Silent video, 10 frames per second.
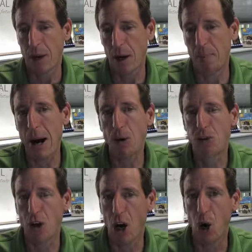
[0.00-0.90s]

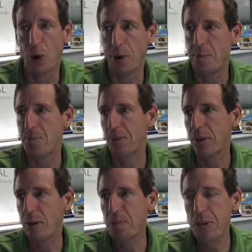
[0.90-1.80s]
Amounts owed.
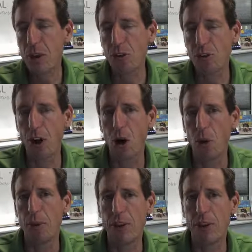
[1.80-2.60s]
So